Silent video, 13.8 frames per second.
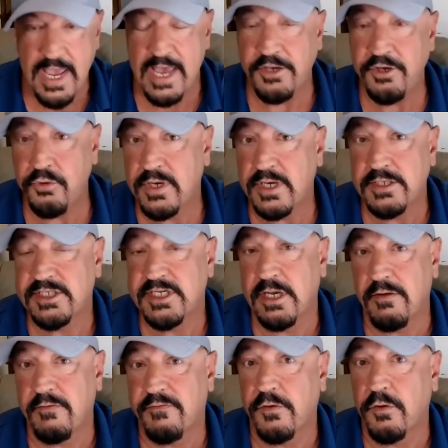and you can
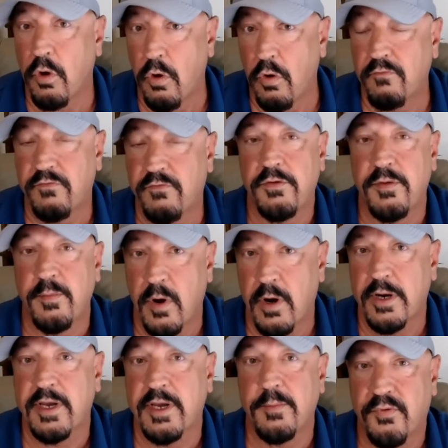sell for over the
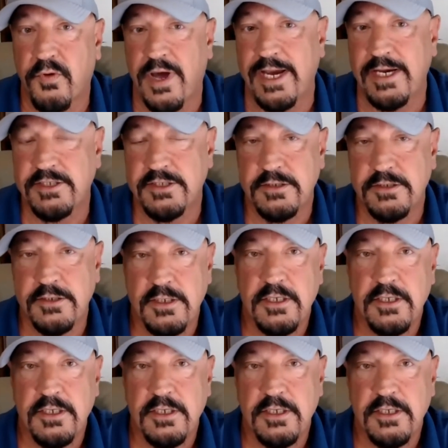market price.